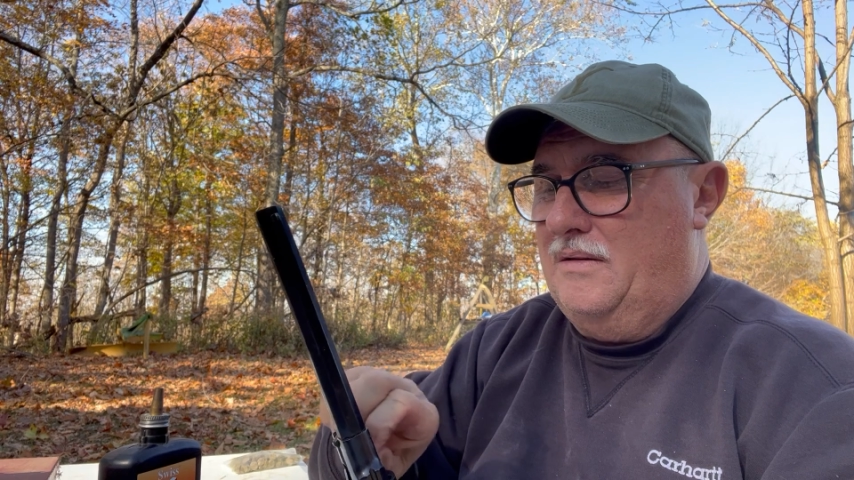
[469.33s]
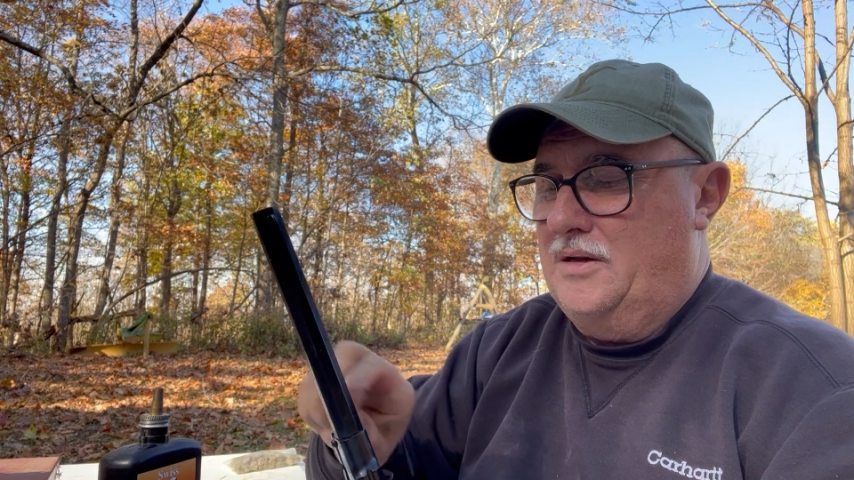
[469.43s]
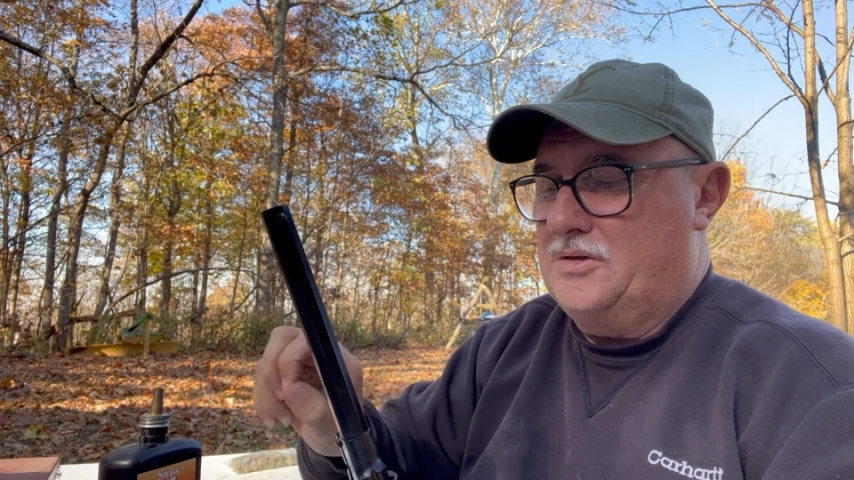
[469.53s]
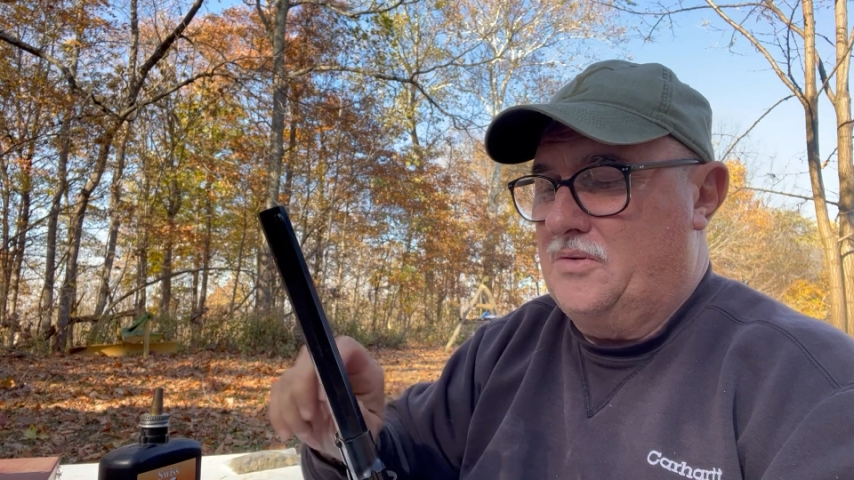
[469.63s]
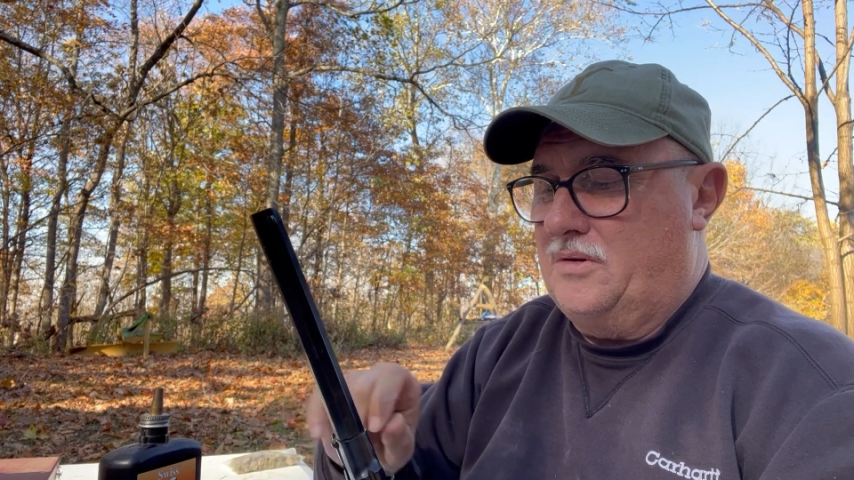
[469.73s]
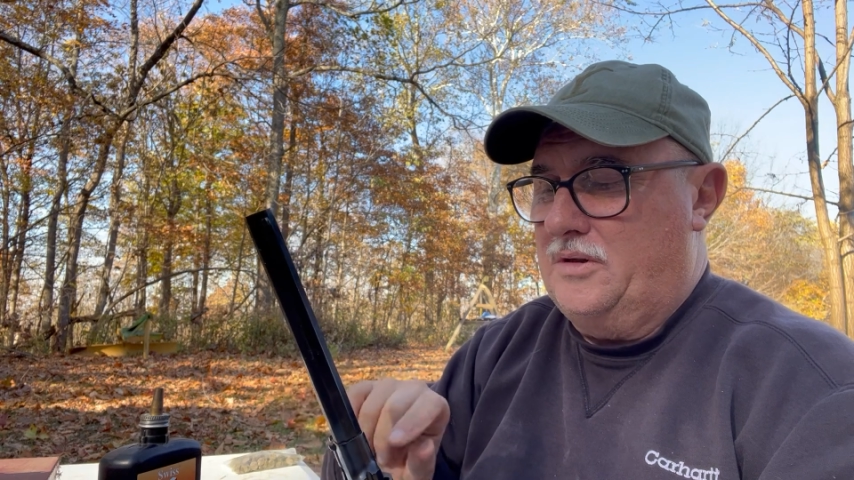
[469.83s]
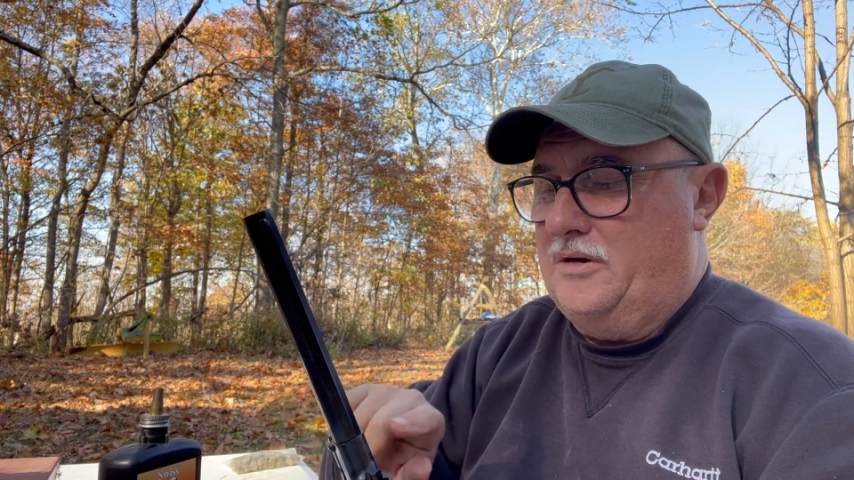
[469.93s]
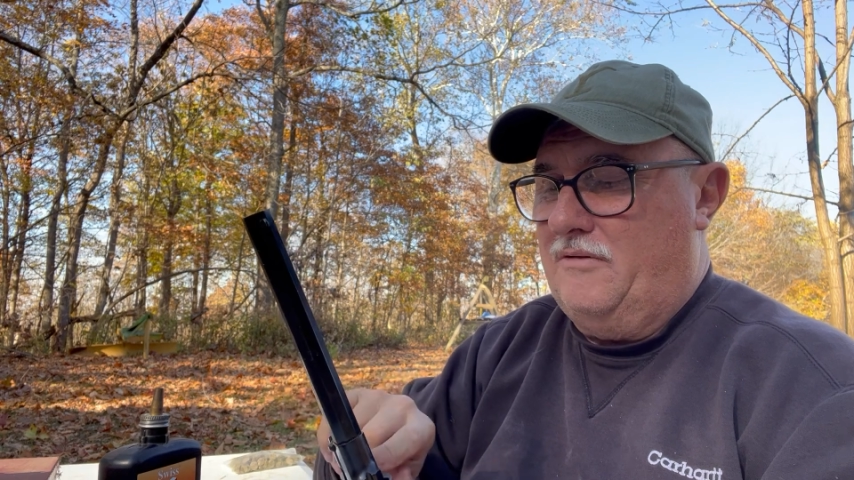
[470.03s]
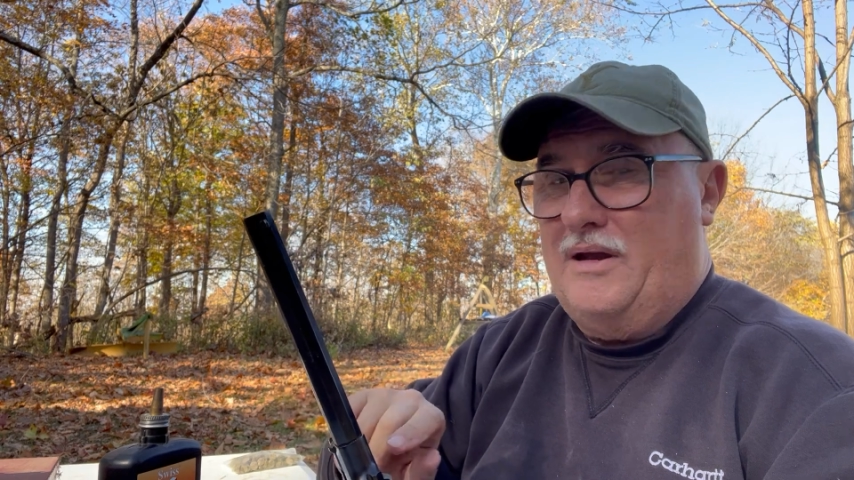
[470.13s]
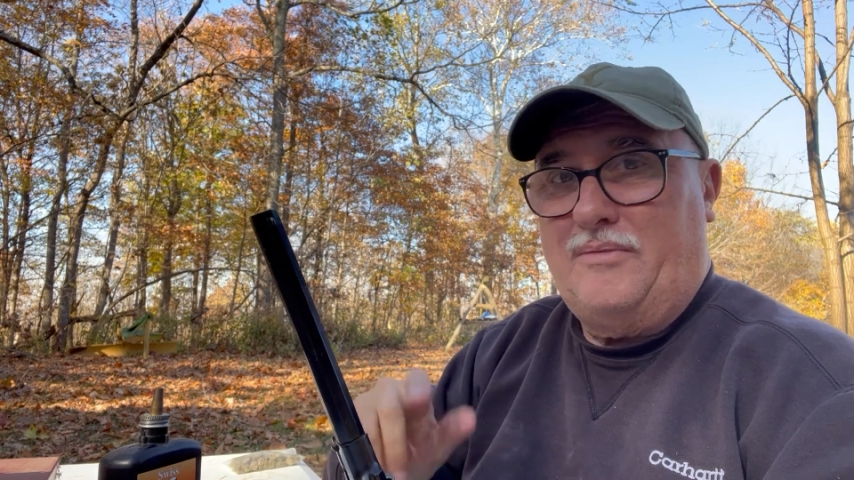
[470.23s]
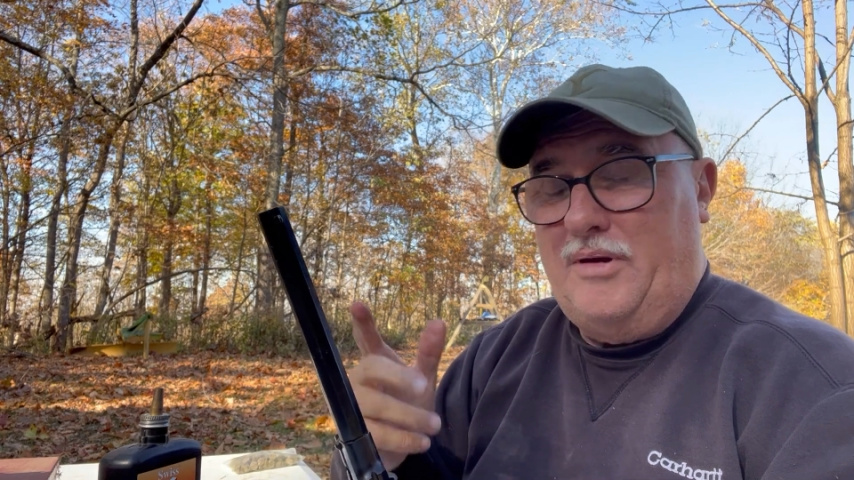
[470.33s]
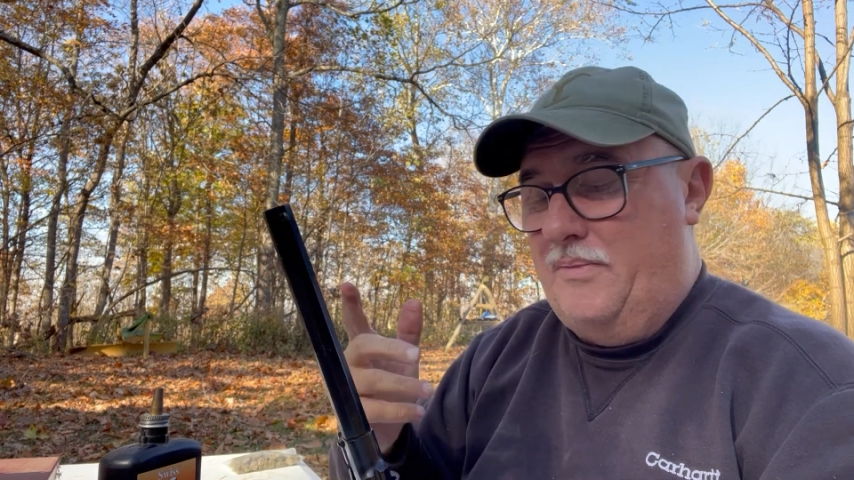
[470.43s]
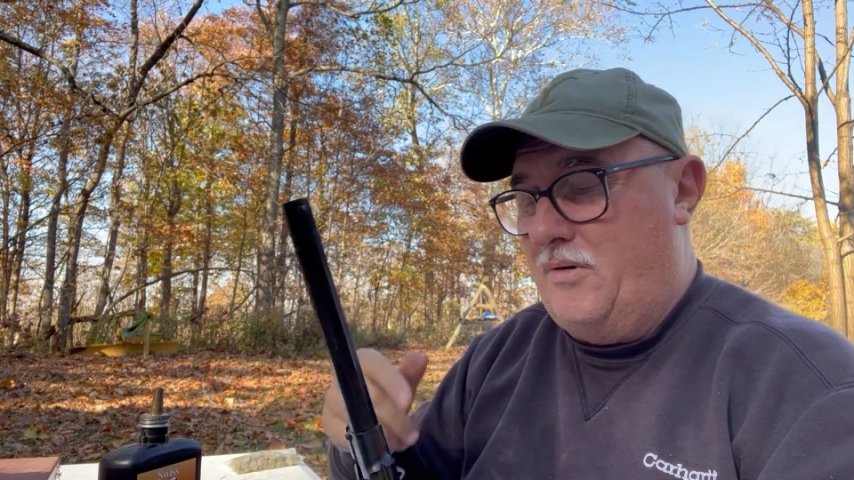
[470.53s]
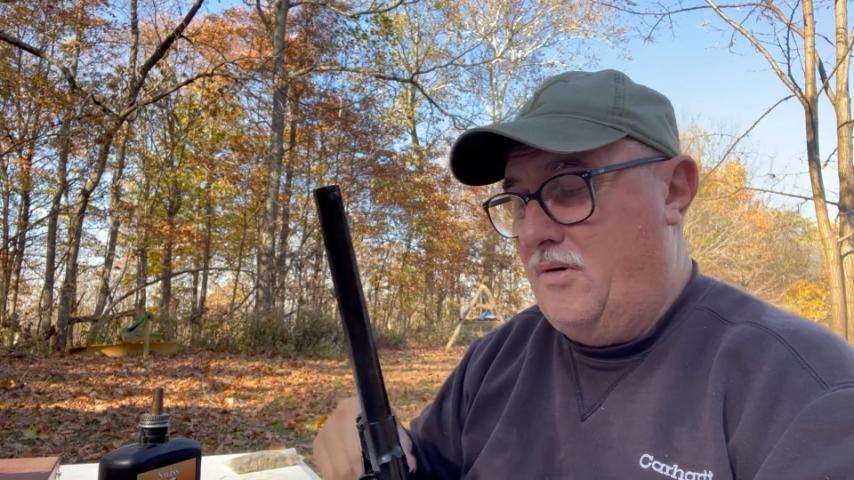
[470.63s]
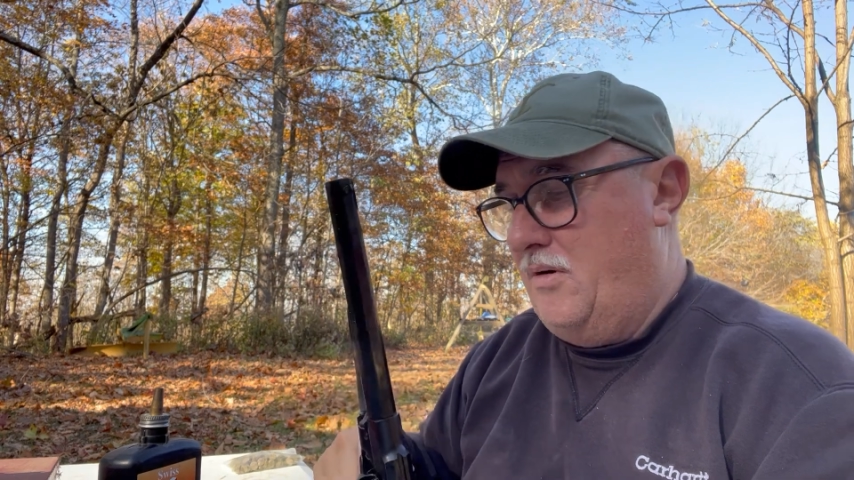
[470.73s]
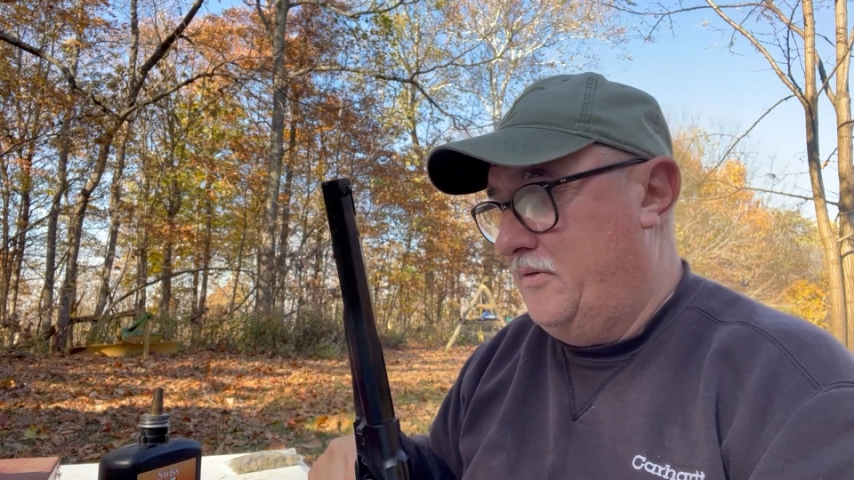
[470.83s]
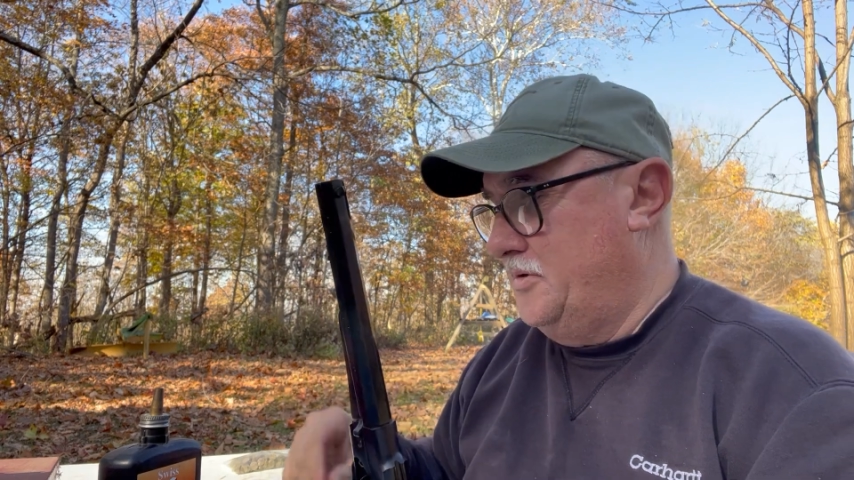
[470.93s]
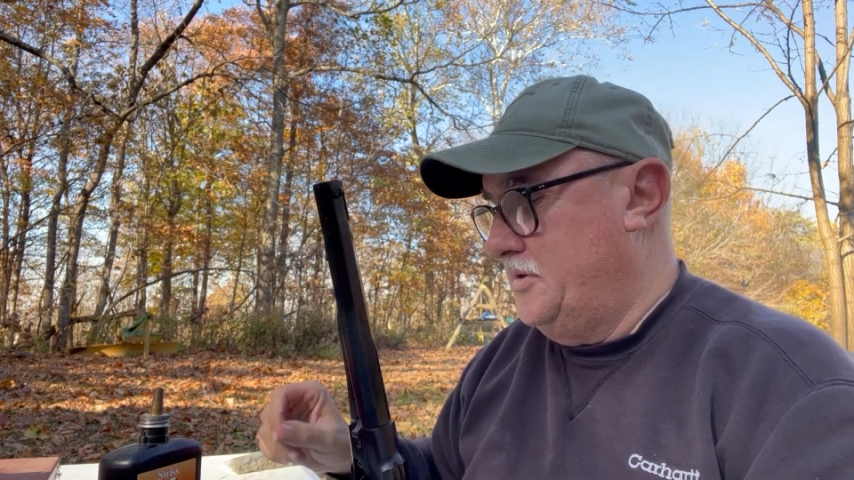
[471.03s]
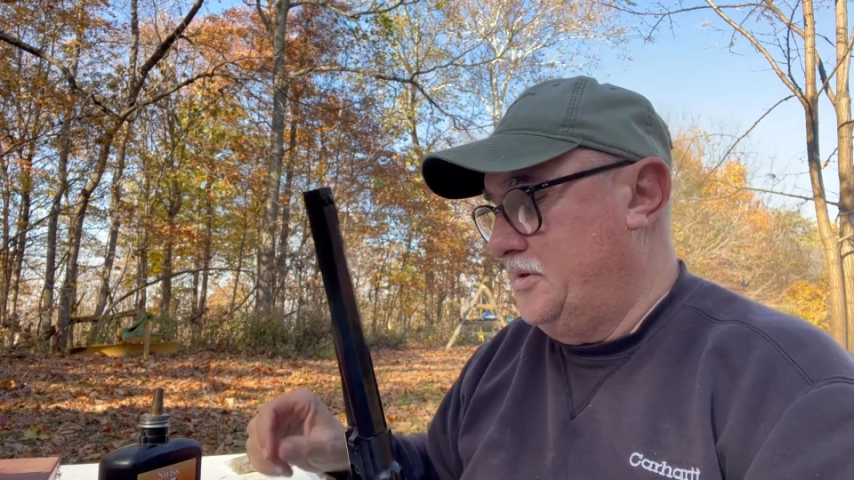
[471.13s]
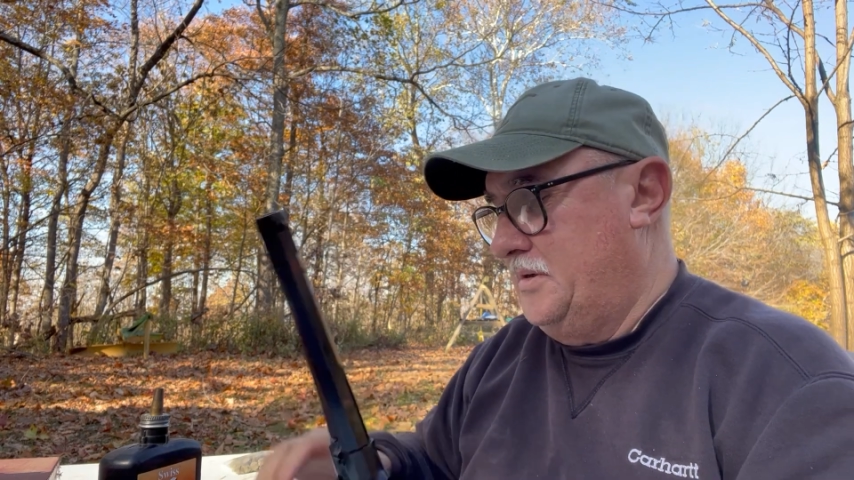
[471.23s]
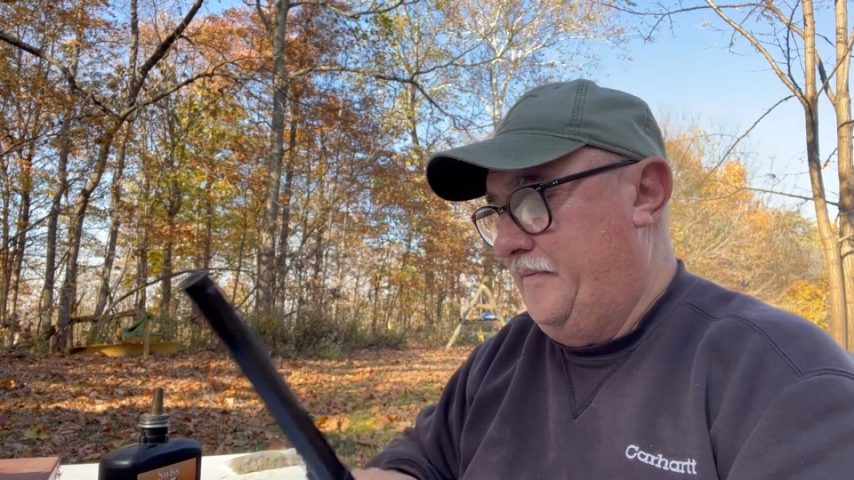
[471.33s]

historically correct paper cartridges.